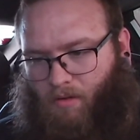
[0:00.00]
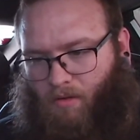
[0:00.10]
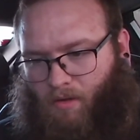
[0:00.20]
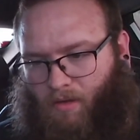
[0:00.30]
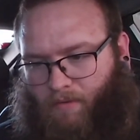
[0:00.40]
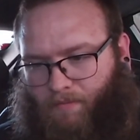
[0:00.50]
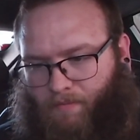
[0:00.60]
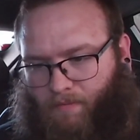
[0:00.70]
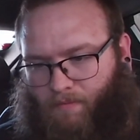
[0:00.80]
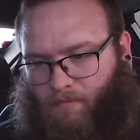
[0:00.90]

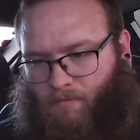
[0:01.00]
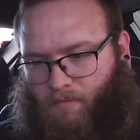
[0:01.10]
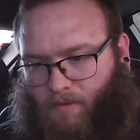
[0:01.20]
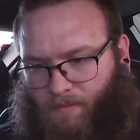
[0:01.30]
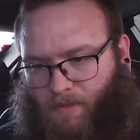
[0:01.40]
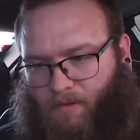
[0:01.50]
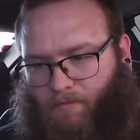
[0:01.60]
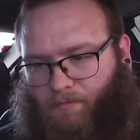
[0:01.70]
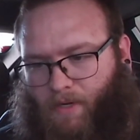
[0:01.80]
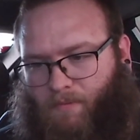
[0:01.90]
Off. There we go.
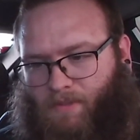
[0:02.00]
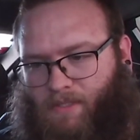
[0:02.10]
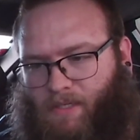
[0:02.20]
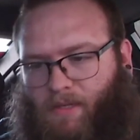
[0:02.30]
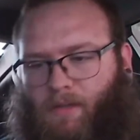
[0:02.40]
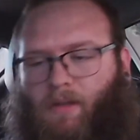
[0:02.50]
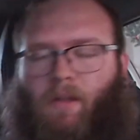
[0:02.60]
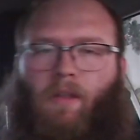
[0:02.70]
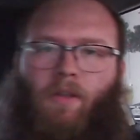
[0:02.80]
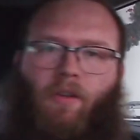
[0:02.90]
Frequency, you
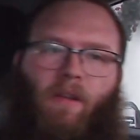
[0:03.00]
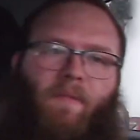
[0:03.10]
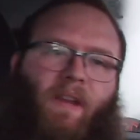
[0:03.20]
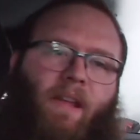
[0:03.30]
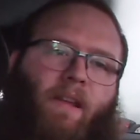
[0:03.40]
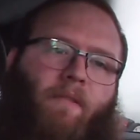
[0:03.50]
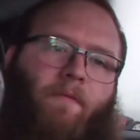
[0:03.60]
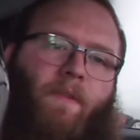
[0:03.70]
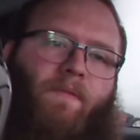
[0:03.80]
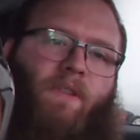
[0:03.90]
can have it at
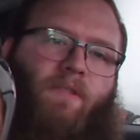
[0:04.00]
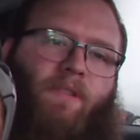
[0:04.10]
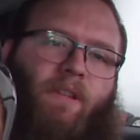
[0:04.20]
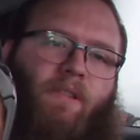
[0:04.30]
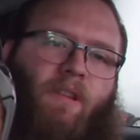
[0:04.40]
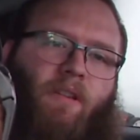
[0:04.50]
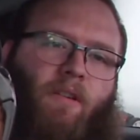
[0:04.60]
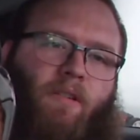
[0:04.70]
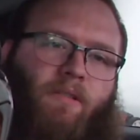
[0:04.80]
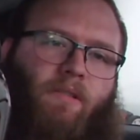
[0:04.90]
50 or 60
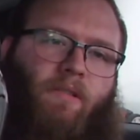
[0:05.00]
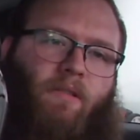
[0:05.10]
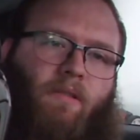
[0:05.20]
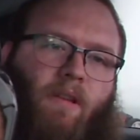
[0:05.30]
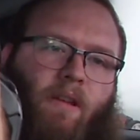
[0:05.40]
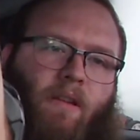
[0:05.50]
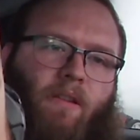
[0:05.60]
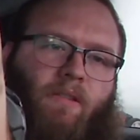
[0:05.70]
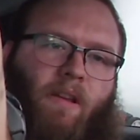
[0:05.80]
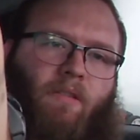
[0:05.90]
hertz. Not
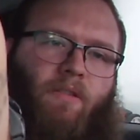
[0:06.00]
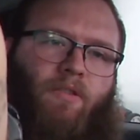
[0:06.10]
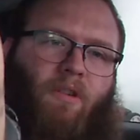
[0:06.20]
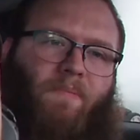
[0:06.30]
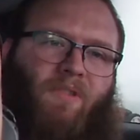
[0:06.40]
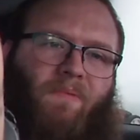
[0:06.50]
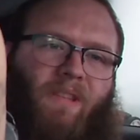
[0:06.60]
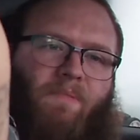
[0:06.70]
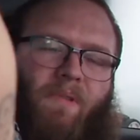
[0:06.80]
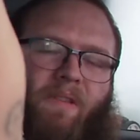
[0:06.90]
exactly sure. I'm assuming
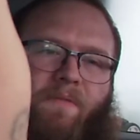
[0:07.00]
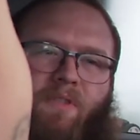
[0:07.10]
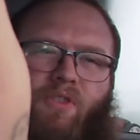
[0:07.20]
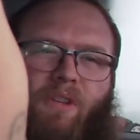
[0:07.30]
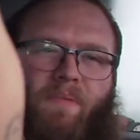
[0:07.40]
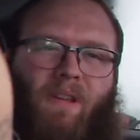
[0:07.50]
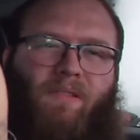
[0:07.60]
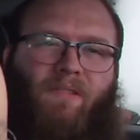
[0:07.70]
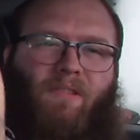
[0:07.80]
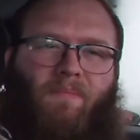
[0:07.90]
that's probably for the
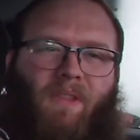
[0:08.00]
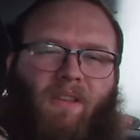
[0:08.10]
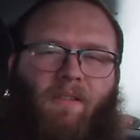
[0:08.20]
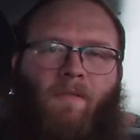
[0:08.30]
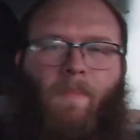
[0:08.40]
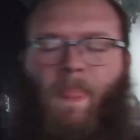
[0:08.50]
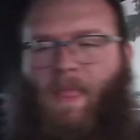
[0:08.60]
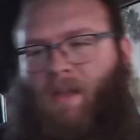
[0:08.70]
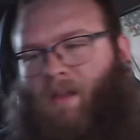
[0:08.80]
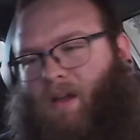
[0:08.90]
GPS or something.
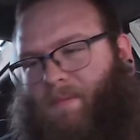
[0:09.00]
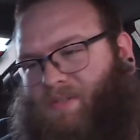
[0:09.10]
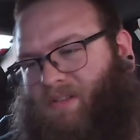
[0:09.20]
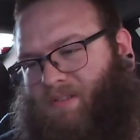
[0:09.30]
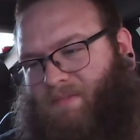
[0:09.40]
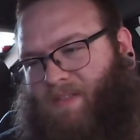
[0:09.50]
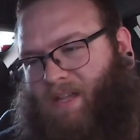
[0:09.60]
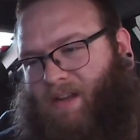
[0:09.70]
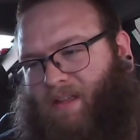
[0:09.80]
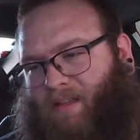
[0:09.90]
I'm just going to leave
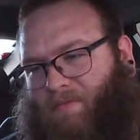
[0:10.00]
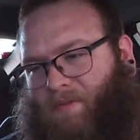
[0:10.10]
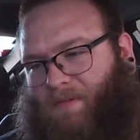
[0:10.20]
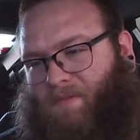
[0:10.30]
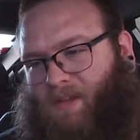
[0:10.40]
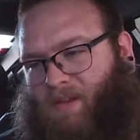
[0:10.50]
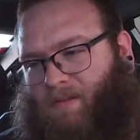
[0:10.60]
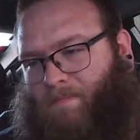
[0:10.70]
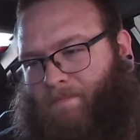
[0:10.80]
that at 50.